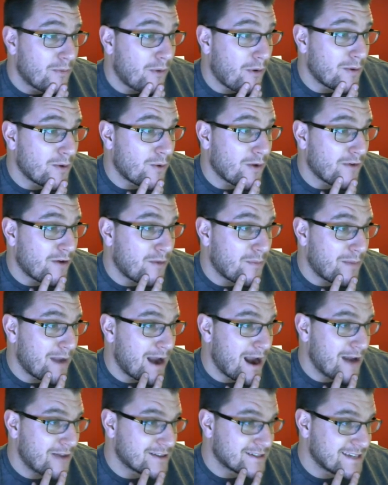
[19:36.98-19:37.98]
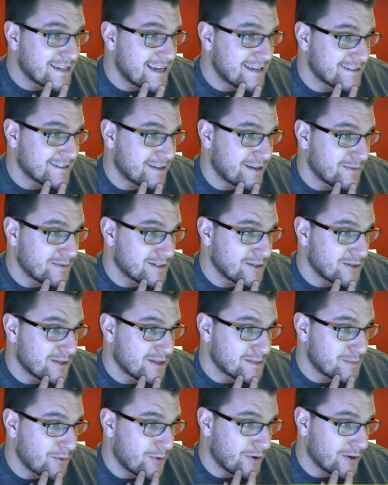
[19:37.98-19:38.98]
probably one of our player of the seasons up until
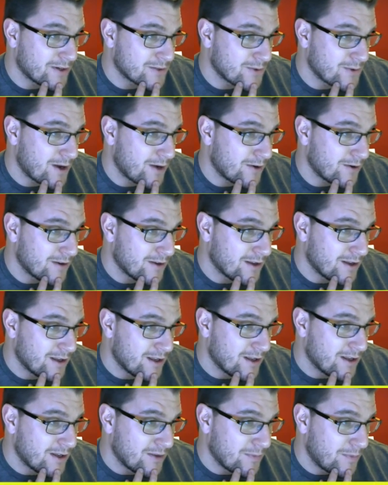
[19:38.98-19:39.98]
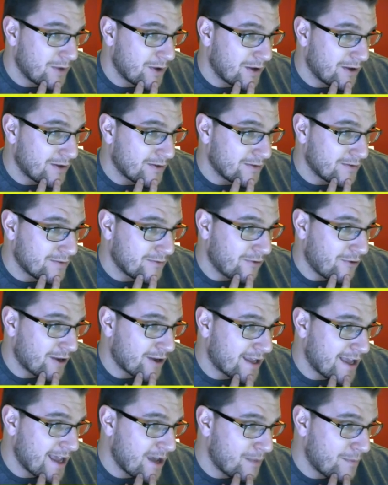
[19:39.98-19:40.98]
this point as well. But
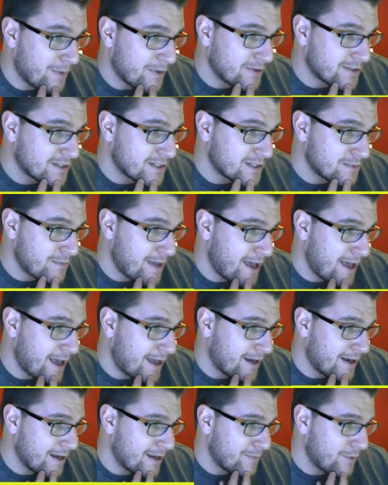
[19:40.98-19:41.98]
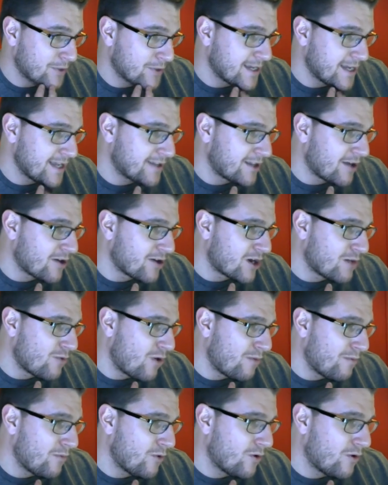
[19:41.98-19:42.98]
right, Gear boots his man. He puts it in. Duncan
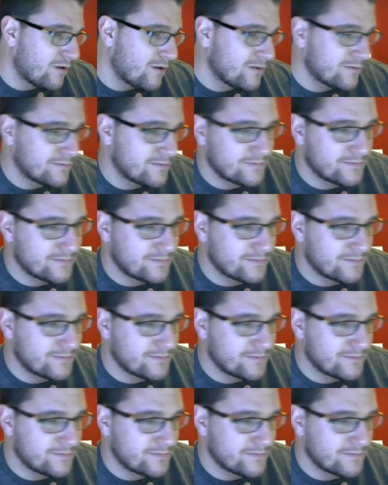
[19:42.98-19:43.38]
Watmore.